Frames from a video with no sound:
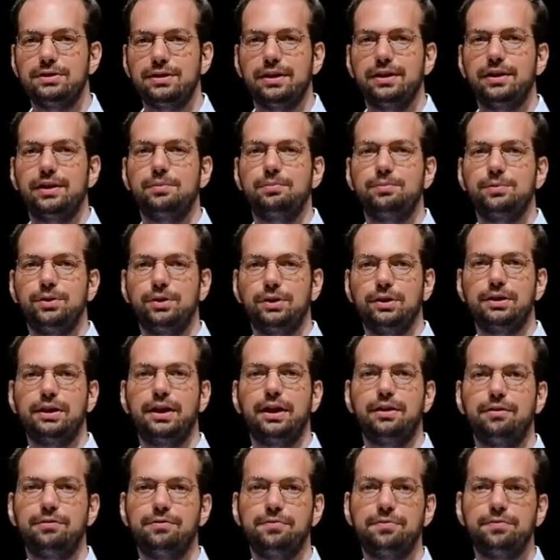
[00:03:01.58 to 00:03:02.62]
the time you're going
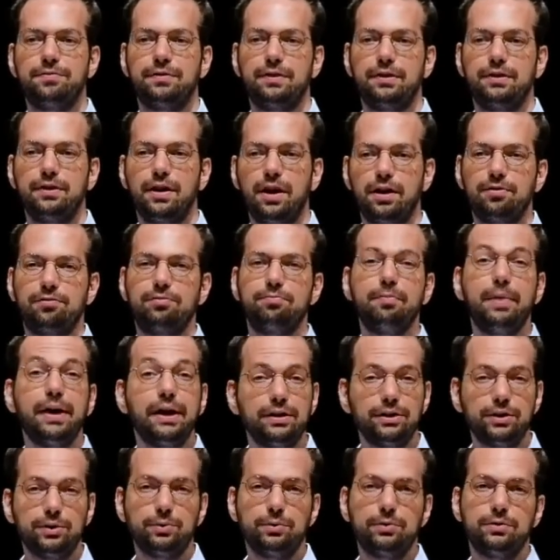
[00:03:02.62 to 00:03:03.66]
to have a lot of
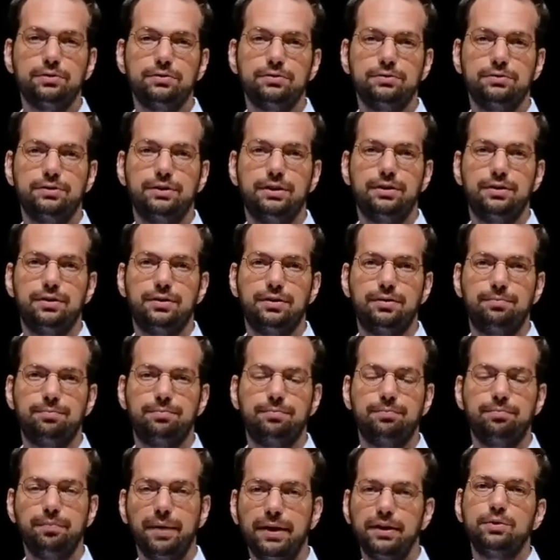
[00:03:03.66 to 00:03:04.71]
manual,
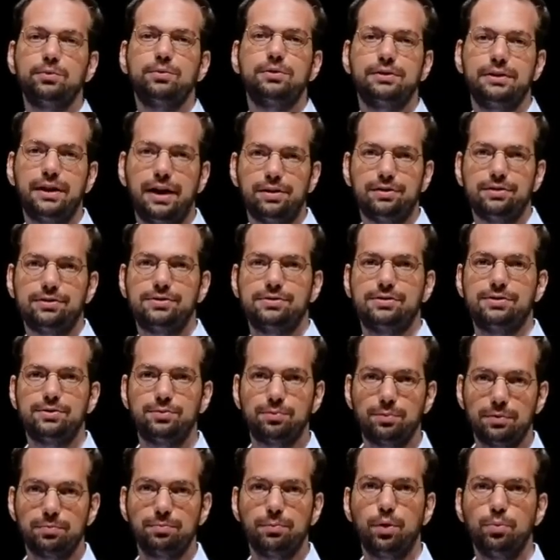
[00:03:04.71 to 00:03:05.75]
um, manual
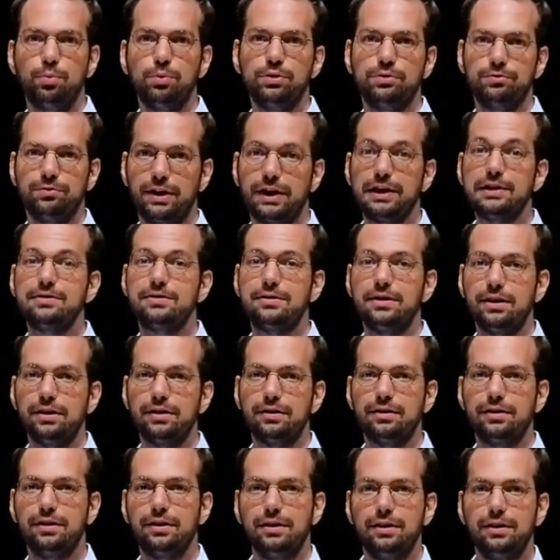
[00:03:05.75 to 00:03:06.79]
analysis with mobile device
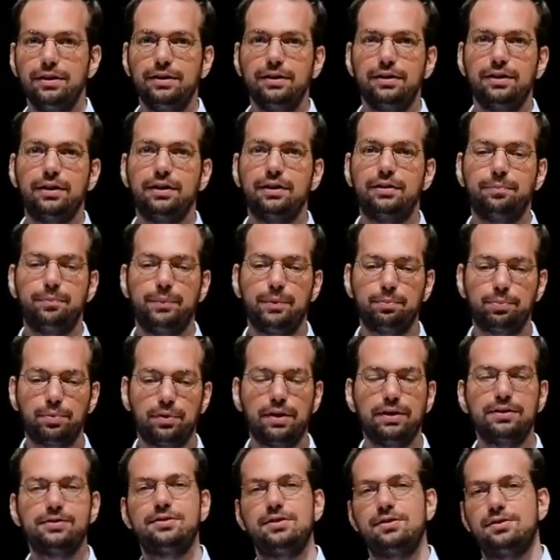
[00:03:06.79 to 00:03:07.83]
data. Um, the
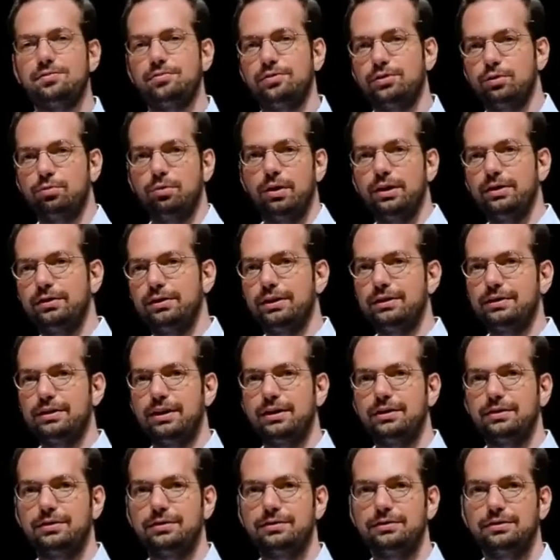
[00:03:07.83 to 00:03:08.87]
process of acquiring
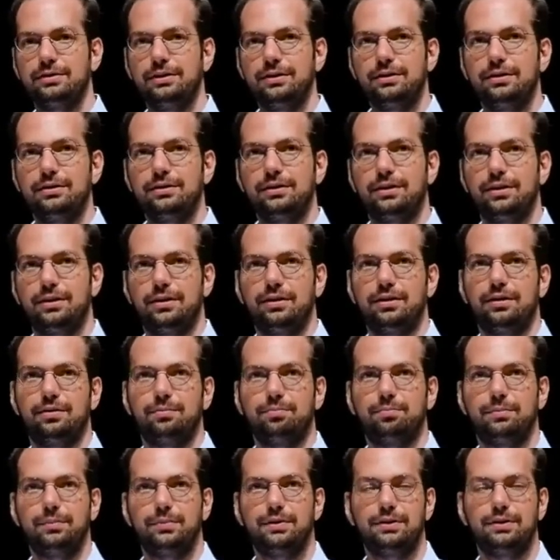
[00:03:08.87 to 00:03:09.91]
data
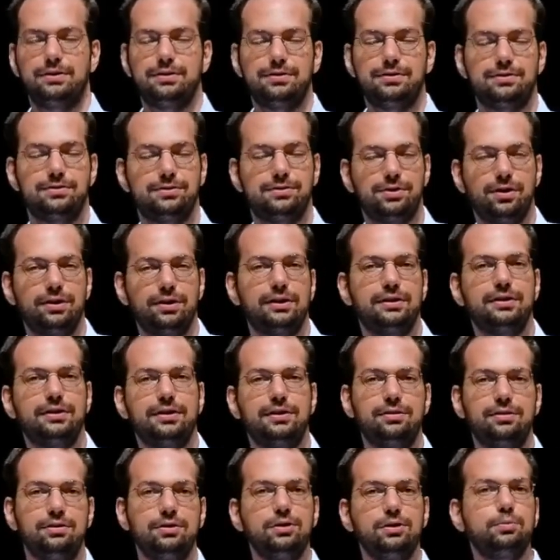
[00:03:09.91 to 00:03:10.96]
um, is starting to
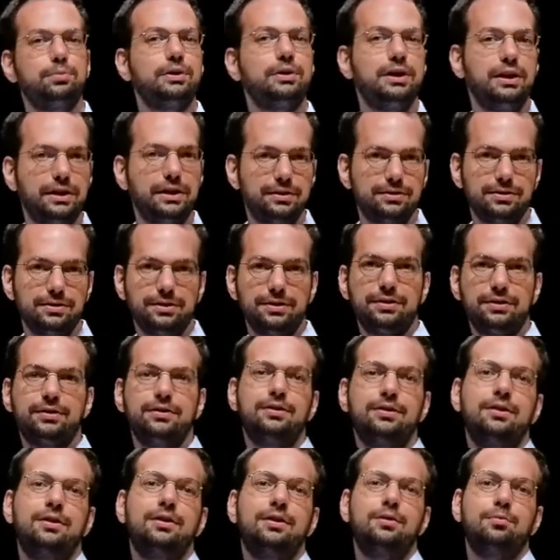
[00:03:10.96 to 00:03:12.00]
get a little bit
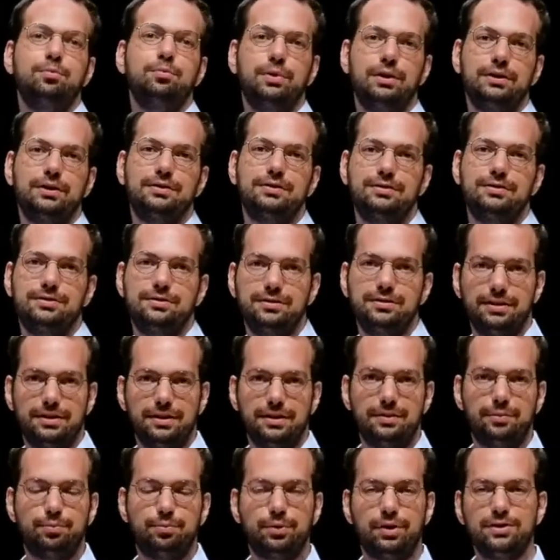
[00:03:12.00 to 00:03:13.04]
easier, but
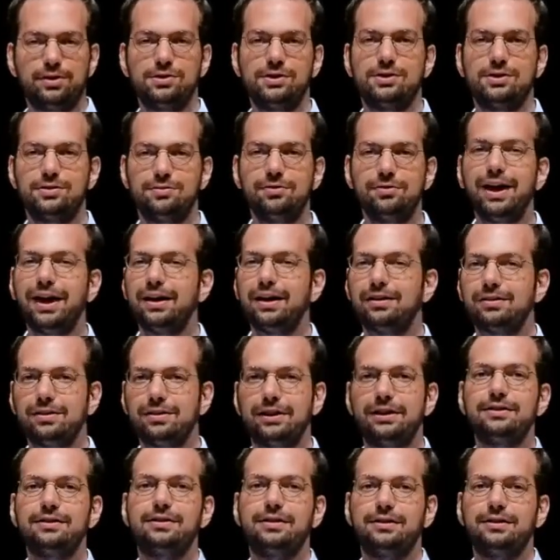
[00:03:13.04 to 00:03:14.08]
the process of
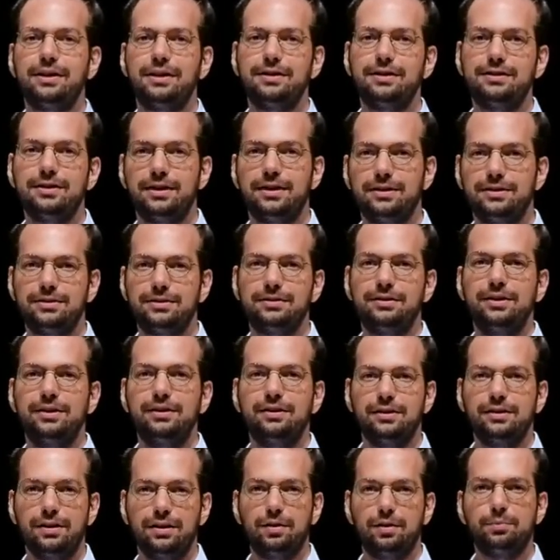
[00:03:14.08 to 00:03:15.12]
analyzing that data
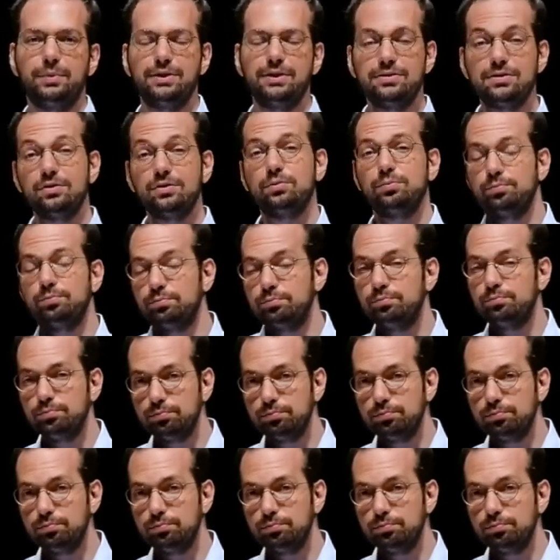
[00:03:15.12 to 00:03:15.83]
um, is still